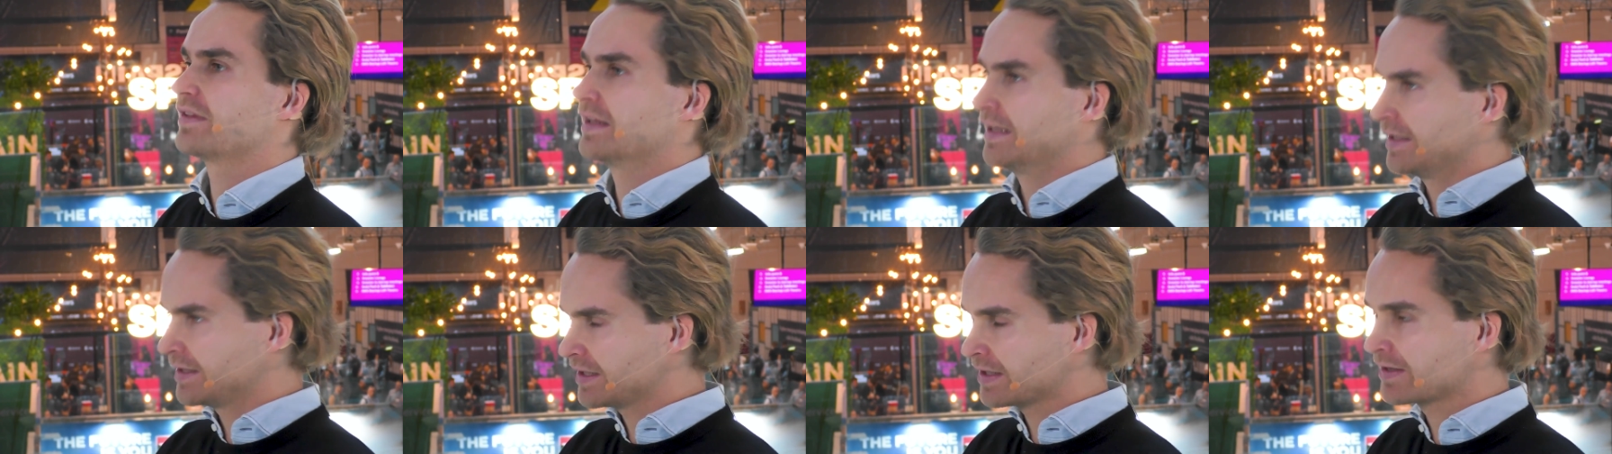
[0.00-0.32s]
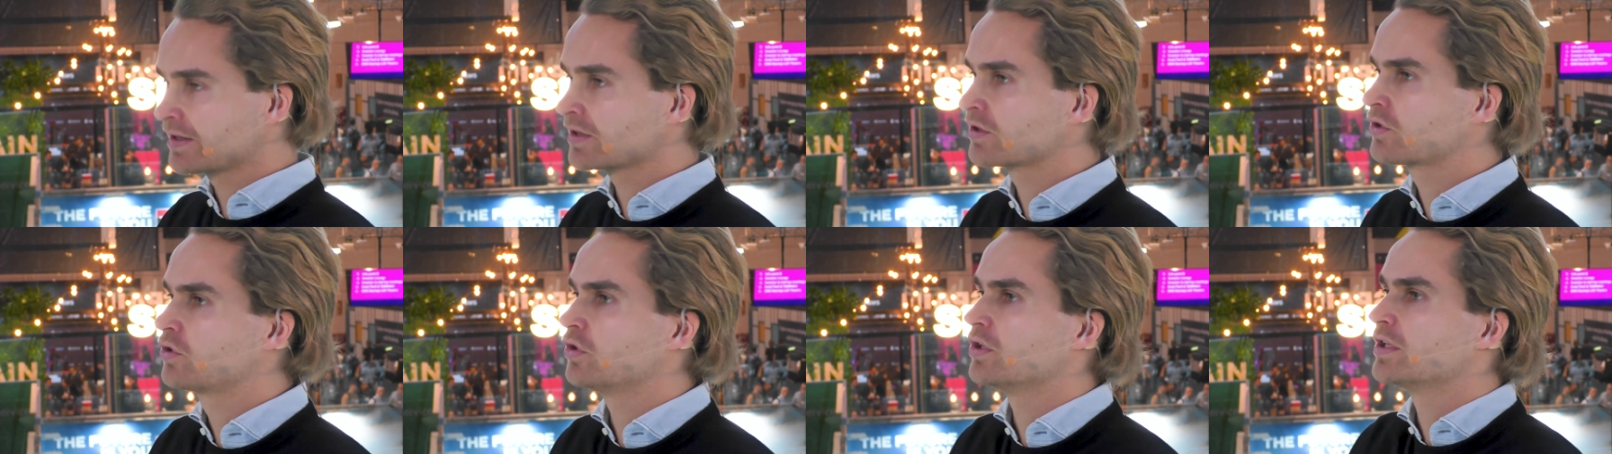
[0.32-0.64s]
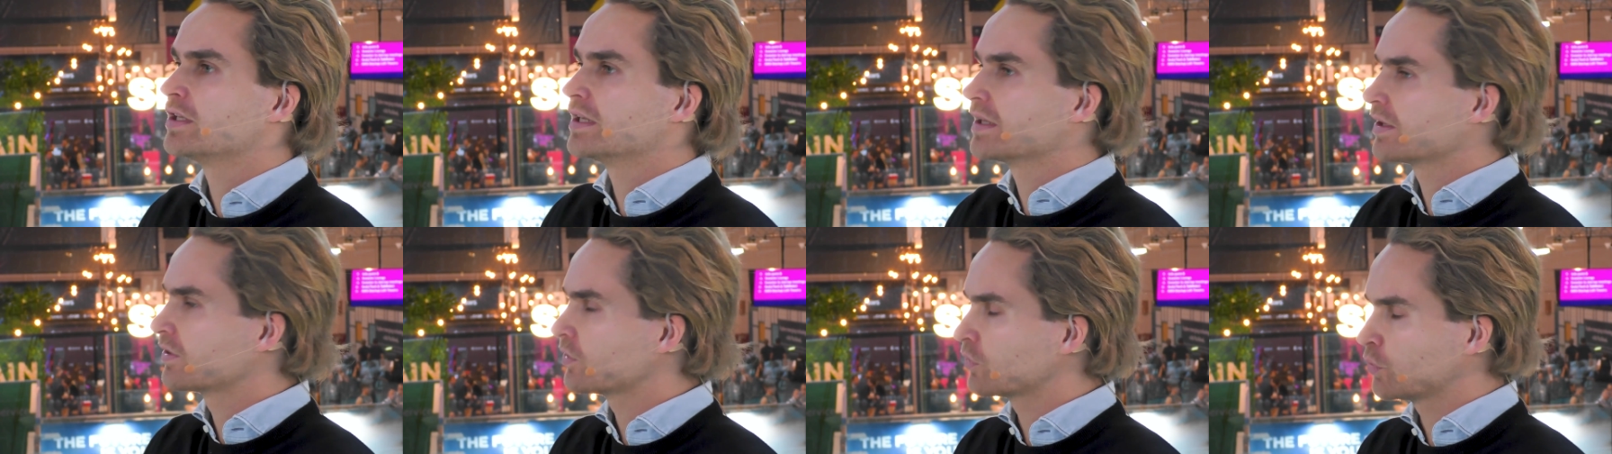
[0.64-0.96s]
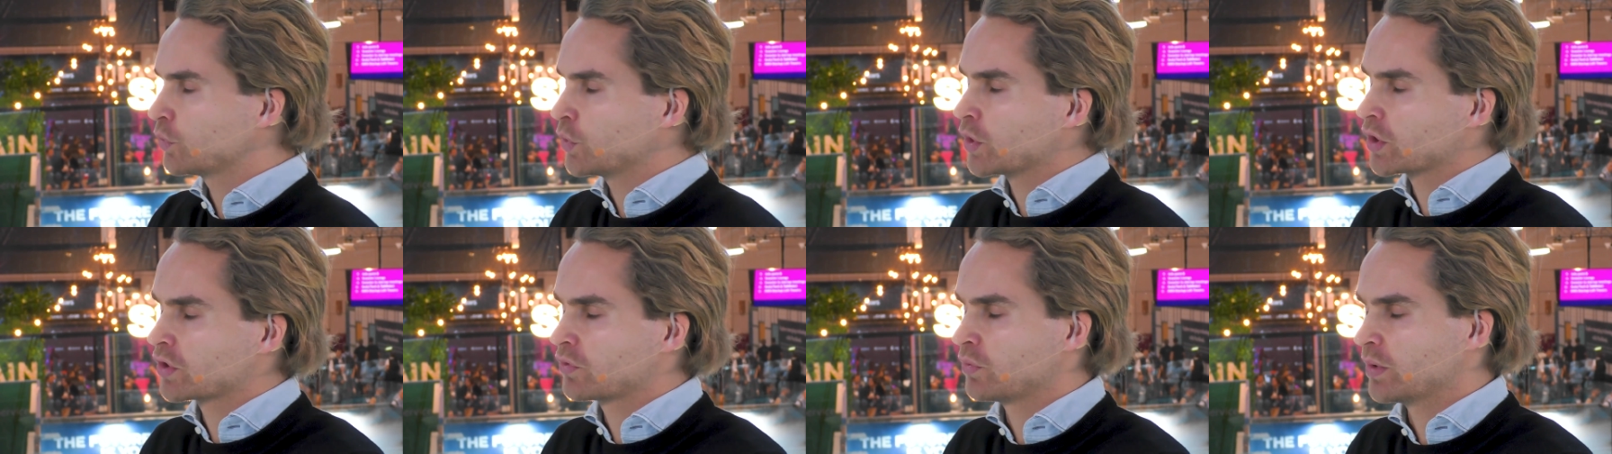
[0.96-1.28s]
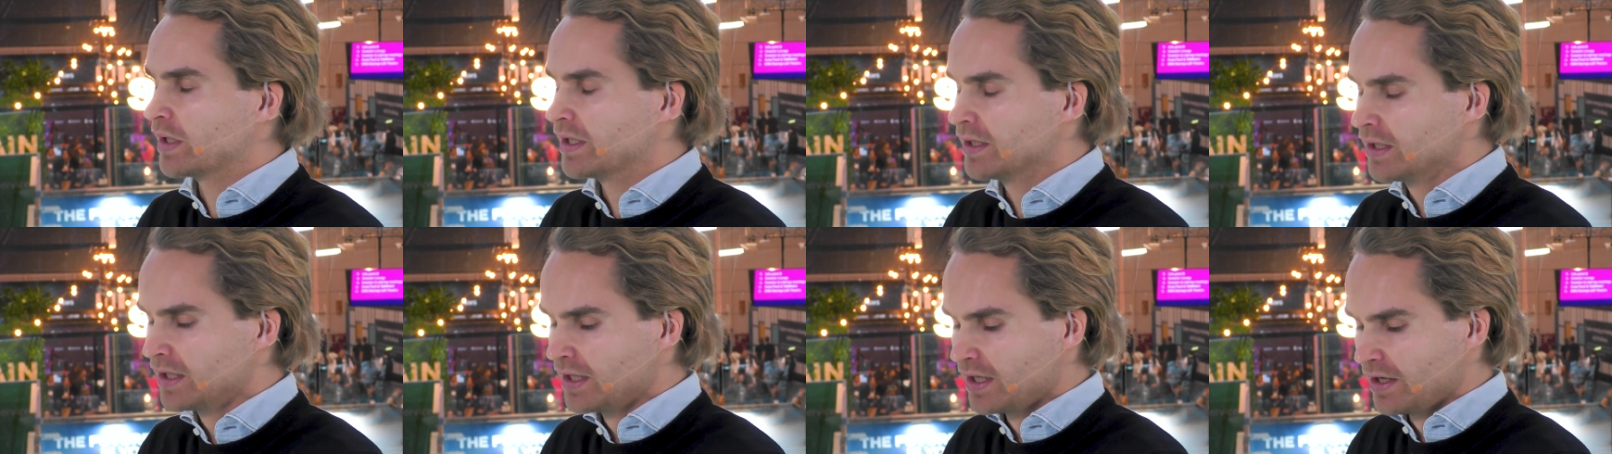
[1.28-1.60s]
And this is good, and this has worked
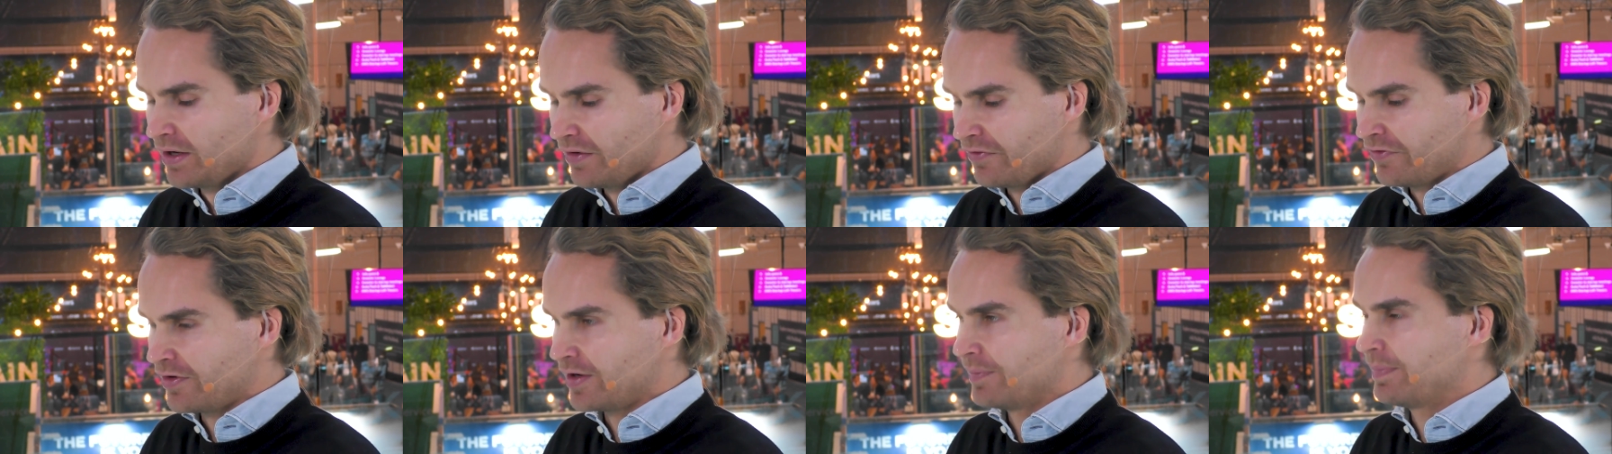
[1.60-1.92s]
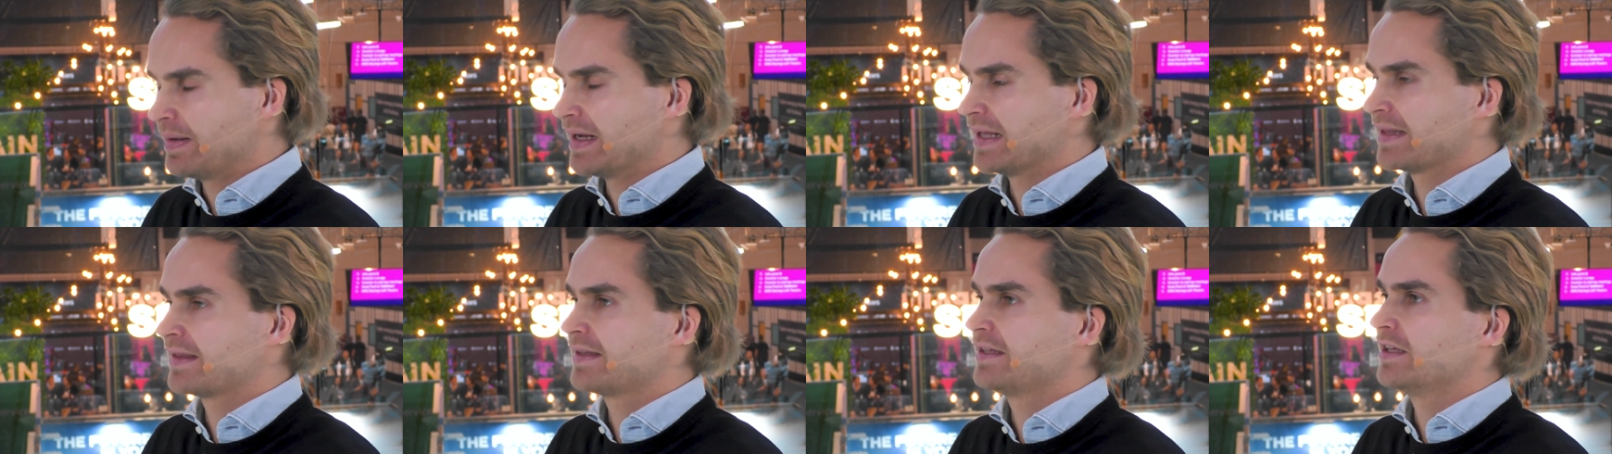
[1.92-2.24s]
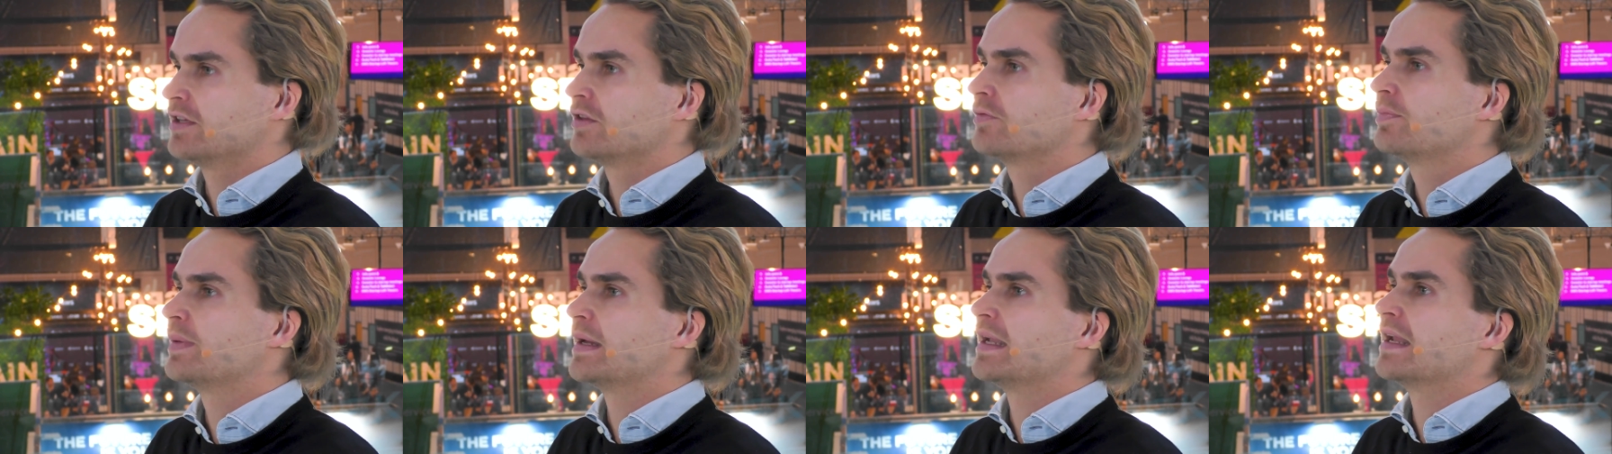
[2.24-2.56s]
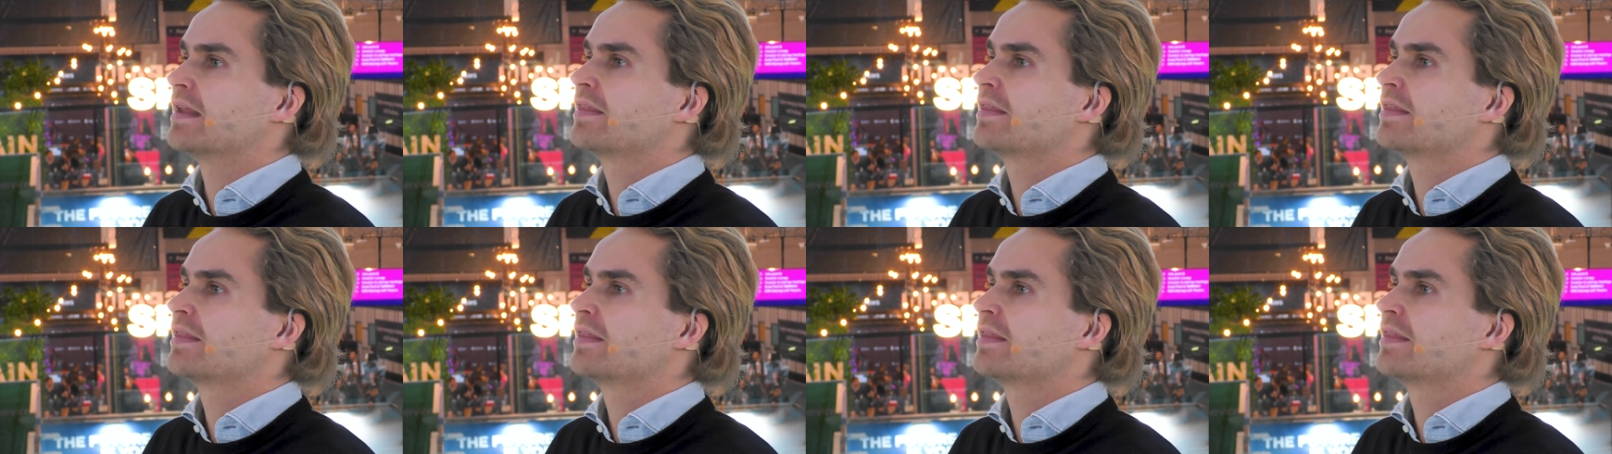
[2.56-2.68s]
well for the past years. But I